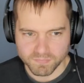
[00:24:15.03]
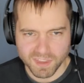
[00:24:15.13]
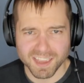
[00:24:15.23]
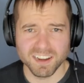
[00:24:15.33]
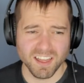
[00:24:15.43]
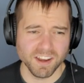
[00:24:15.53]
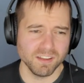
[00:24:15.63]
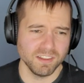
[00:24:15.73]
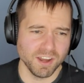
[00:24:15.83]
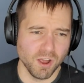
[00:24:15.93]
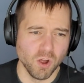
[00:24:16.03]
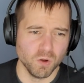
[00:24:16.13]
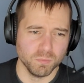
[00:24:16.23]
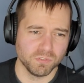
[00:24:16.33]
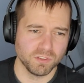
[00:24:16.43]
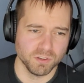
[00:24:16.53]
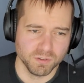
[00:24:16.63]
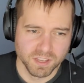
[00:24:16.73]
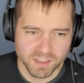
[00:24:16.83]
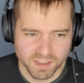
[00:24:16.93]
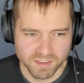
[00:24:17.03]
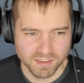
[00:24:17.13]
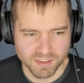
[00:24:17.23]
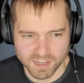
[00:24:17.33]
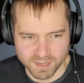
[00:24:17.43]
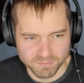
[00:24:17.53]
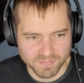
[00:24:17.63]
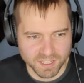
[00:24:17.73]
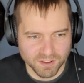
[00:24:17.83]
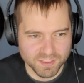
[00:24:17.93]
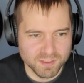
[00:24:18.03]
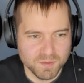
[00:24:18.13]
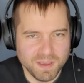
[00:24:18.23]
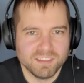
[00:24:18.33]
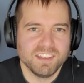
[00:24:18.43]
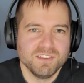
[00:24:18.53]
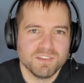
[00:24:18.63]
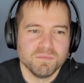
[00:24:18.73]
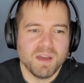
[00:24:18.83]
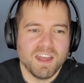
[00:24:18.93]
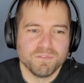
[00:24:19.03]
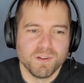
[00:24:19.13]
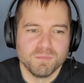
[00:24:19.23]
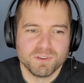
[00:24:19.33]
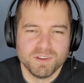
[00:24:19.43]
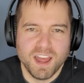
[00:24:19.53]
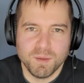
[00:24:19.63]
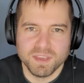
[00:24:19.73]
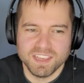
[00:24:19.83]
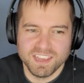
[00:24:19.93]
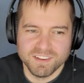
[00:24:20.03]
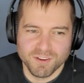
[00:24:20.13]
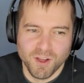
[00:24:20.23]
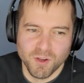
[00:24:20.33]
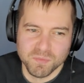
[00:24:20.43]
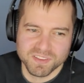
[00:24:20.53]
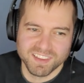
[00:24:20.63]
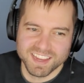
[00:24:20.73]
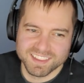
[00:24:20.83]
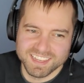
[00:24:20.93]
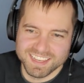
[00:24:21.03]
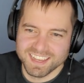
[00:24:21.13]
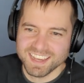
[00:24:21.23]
And a lot of a lot of homes too. Um, you know, th the best thing you can buy from Konami in your home is like the